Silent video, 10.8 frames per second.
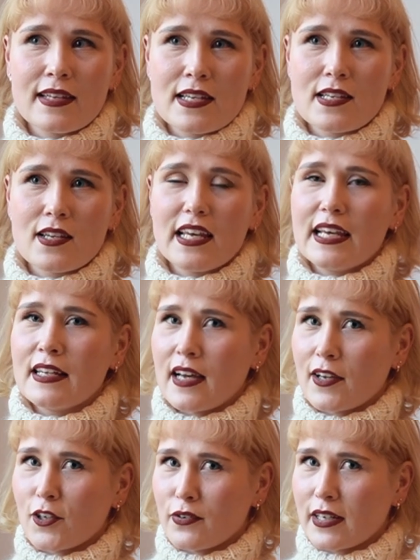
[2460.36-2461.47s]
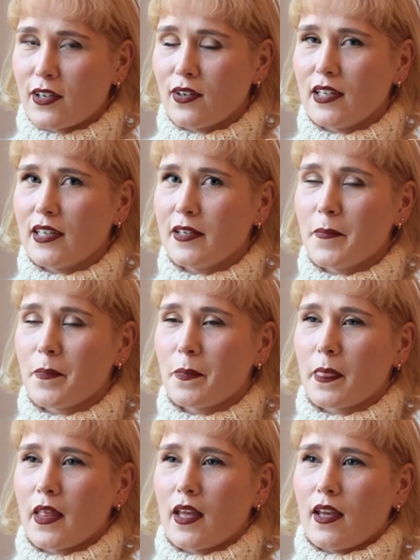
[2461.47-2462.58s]
this inaccurate collar
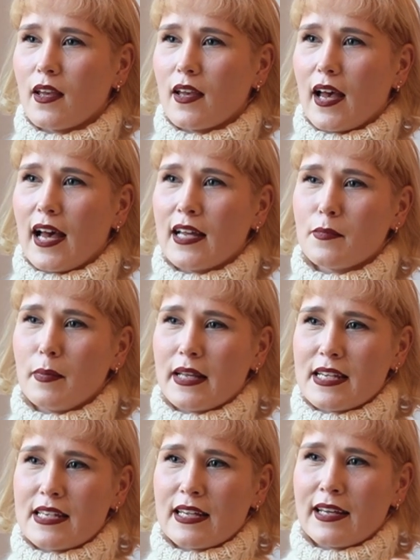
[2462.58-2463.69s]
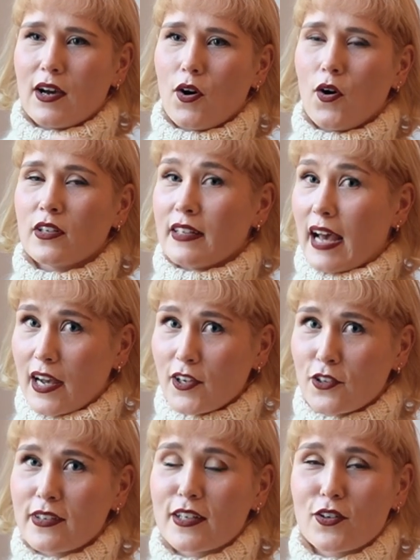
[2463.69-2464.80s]
and placed it on an
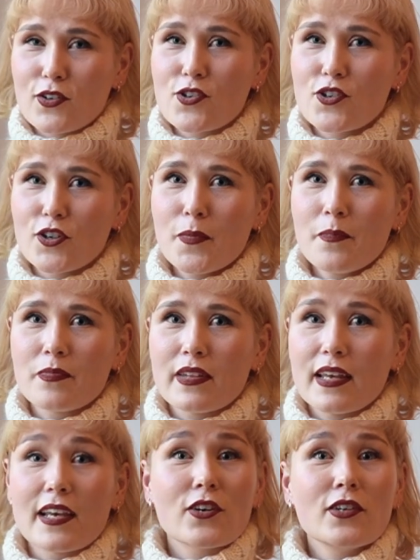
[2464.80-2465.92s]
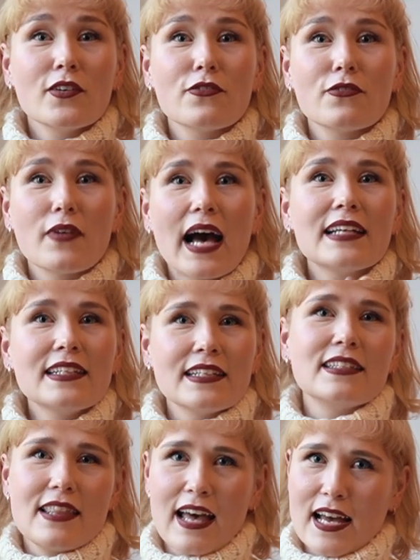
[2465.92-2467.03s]
accurate costume, it could have
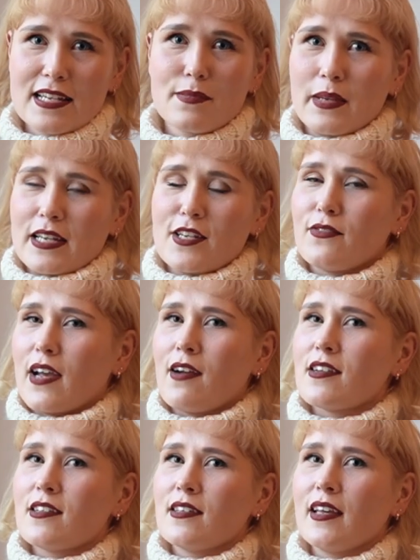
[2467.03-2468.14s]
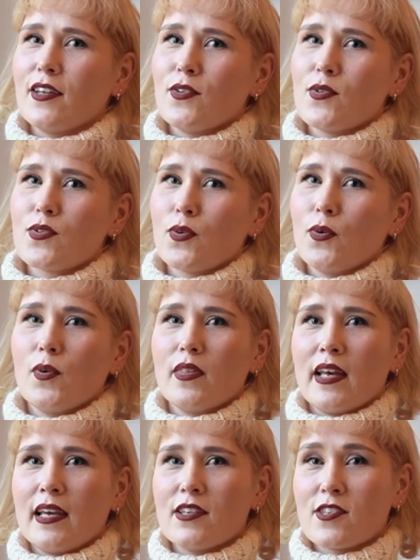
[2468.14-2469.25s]
added that bit of character that you saw
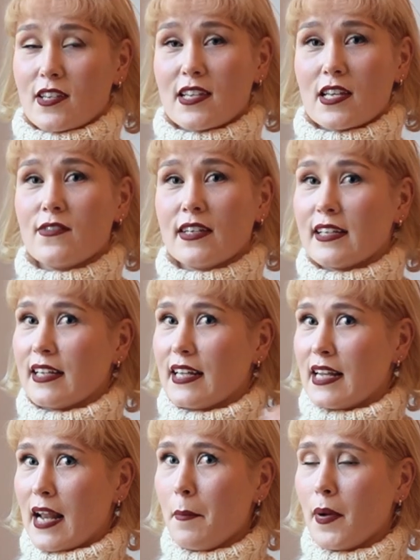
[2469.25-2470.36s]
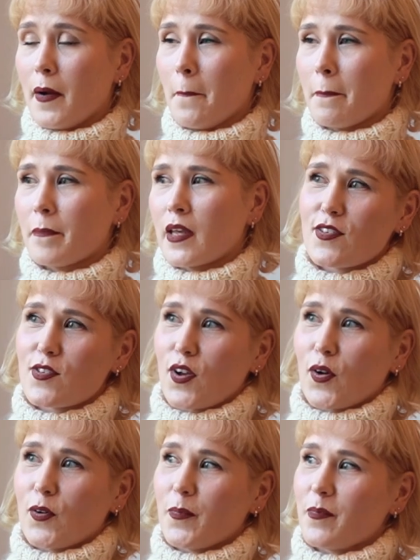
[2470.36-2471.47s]
they successfully did in Emma.
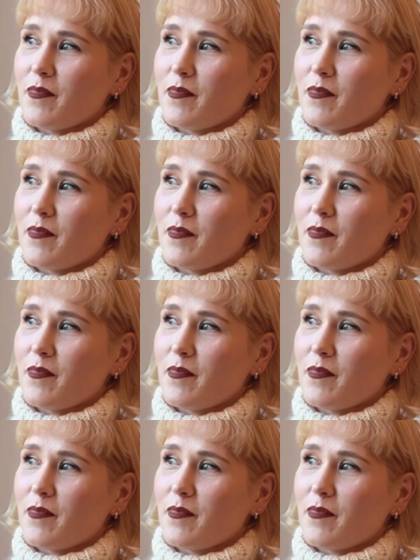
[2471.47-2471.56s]
So